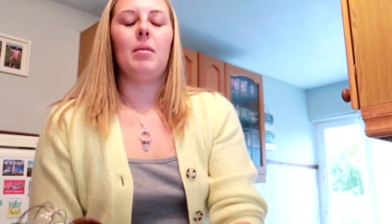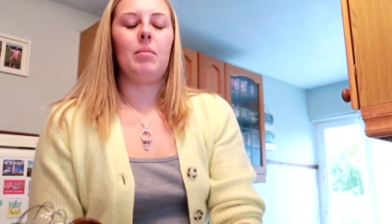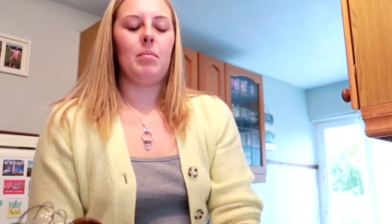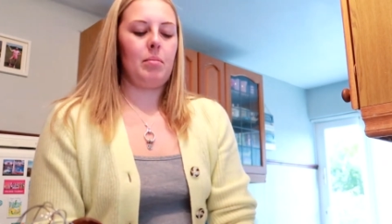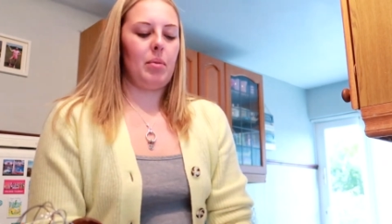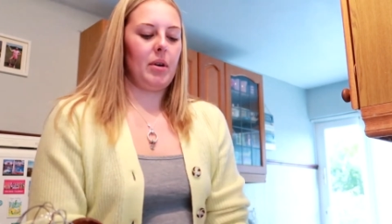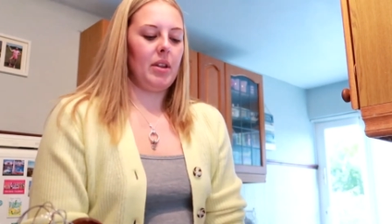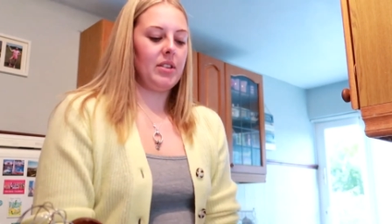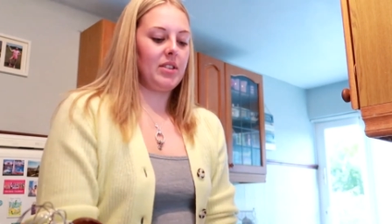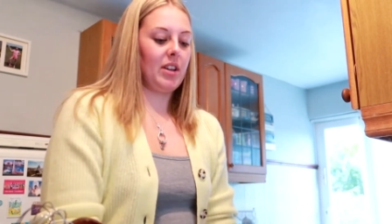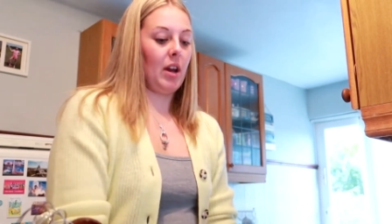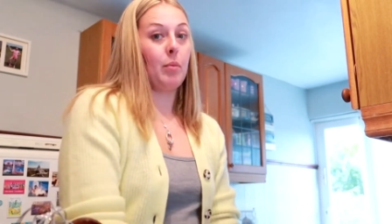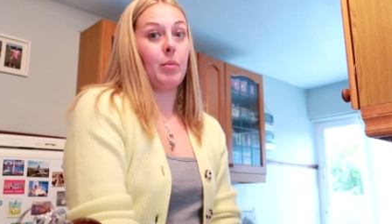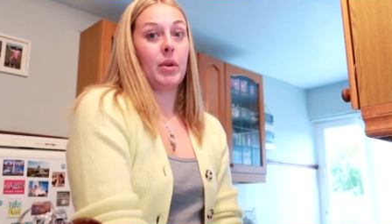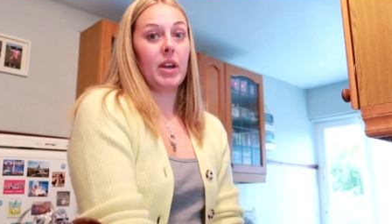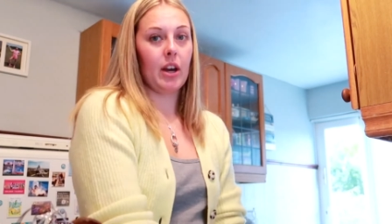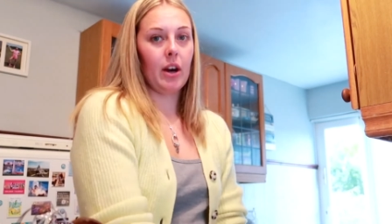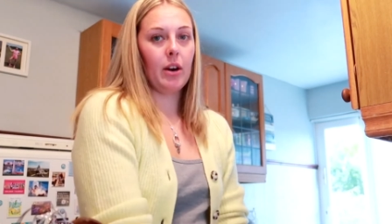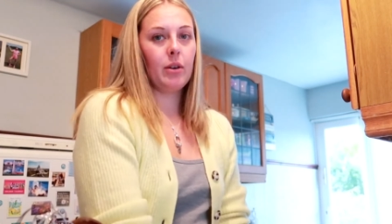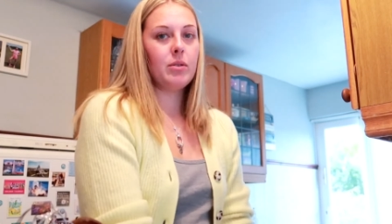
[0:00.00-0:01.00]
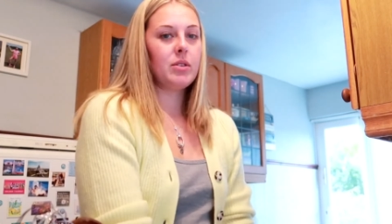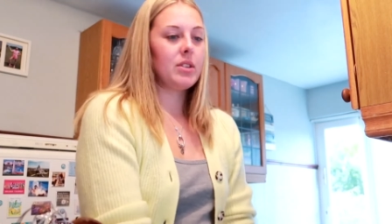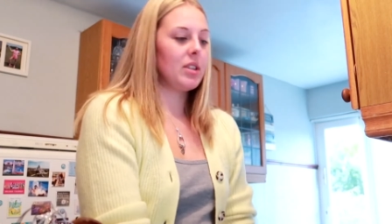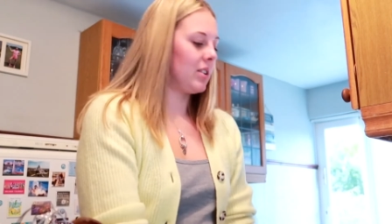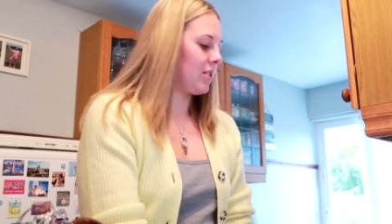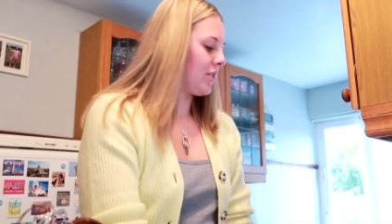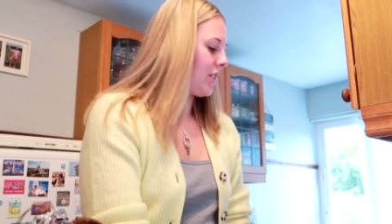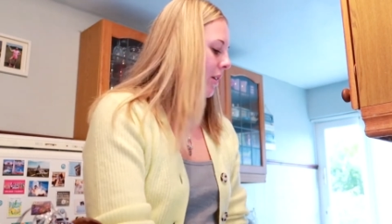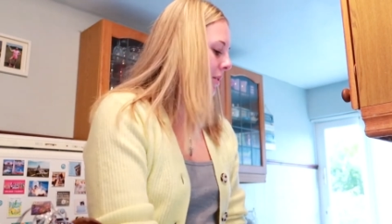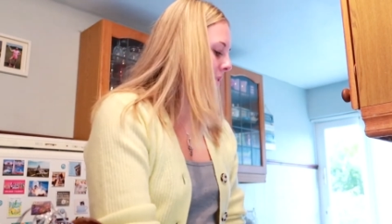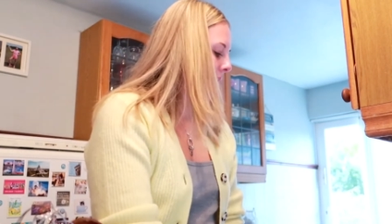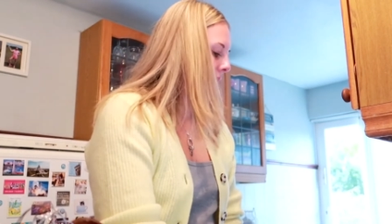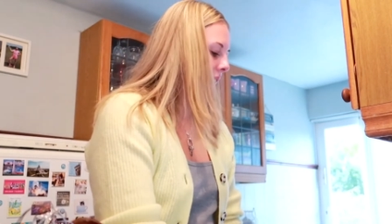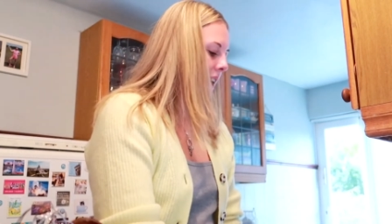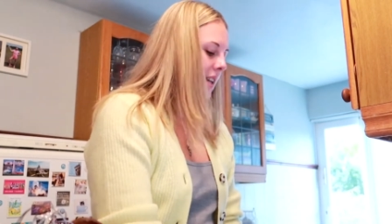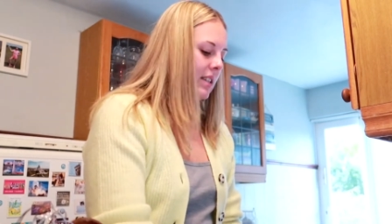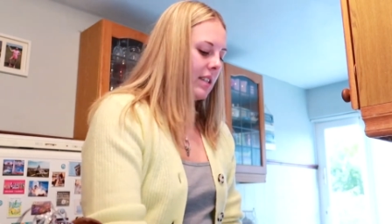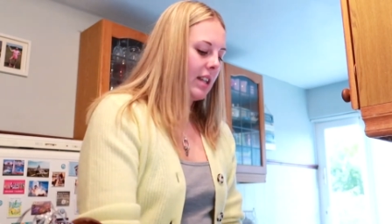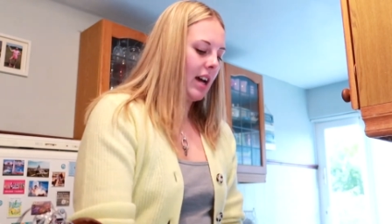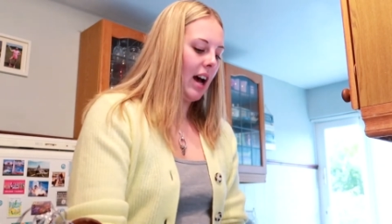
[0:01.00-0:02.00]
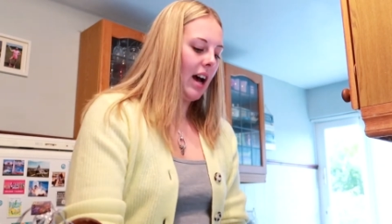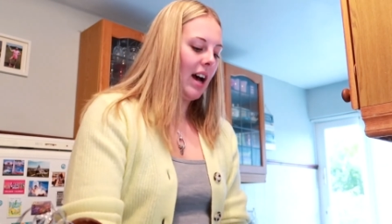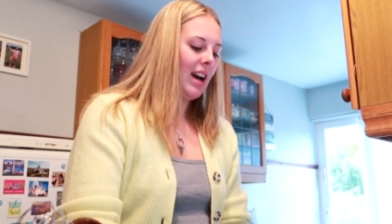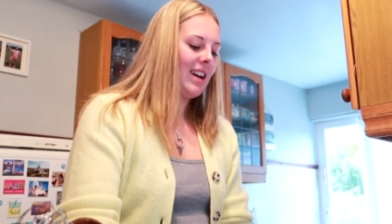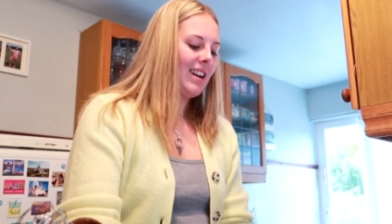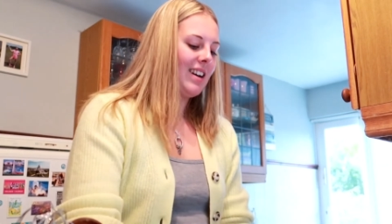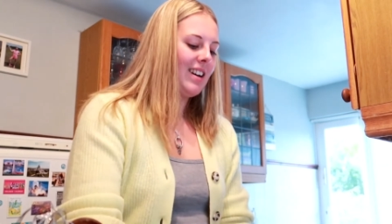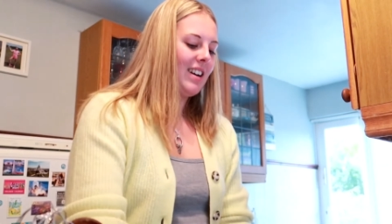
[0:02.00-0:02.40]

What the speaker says: by the time we go, since I was last there.